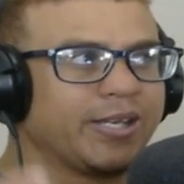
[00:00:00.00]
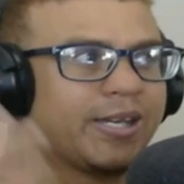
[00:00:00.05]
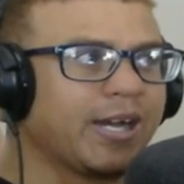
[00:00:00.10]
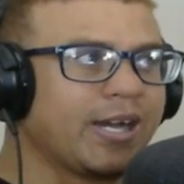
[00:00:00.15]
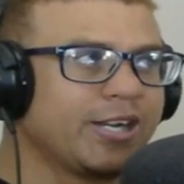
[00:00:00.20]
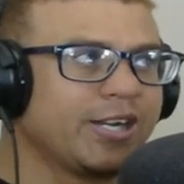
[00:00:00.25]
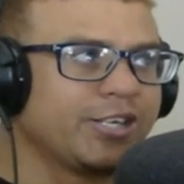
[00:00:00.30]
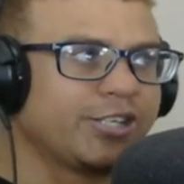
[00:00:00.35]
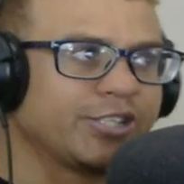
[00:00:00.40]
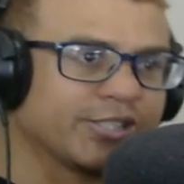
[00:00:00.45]

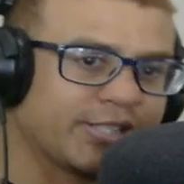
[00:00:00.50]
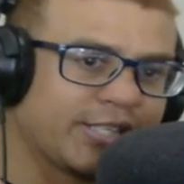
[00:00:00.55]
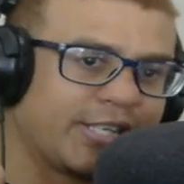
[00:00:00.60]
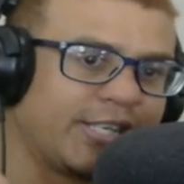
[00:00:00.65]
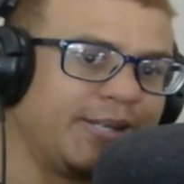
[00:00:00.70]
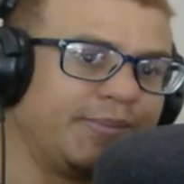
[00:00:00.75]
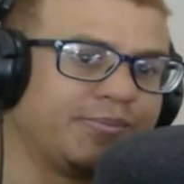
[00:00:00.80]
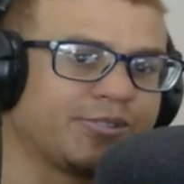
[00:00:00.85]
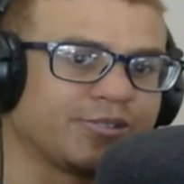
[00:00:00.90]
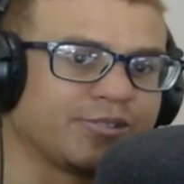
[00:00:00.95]
kind of just
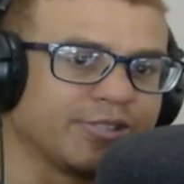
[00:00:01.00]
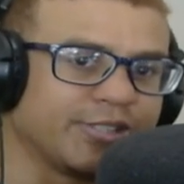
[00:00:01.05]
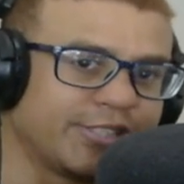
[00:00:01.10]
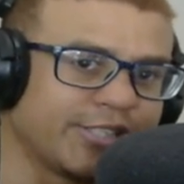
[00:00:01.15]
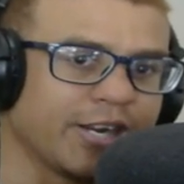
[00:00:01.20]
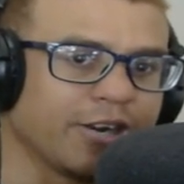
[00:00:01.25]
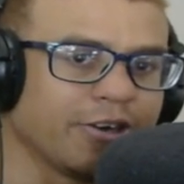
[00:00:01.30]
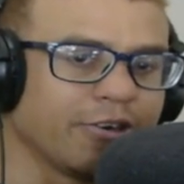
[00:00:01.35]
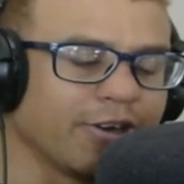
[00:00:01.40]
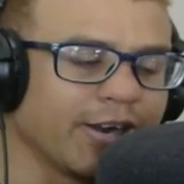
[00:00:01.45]
keeps
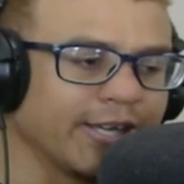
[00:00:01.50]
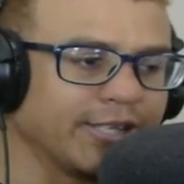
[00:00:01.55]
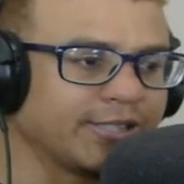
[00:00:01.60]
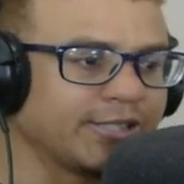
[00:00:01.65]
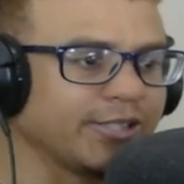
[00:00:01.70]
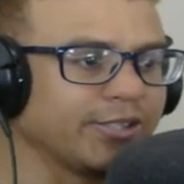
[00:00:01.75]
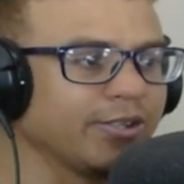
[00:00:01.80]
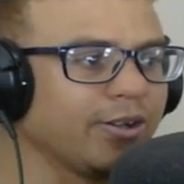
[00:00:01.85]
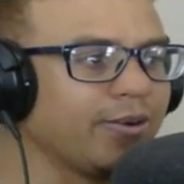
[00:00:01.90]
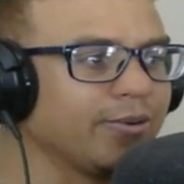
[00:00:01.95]

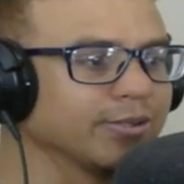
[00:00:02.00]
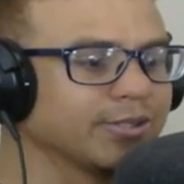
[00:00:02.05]
regenerating the whole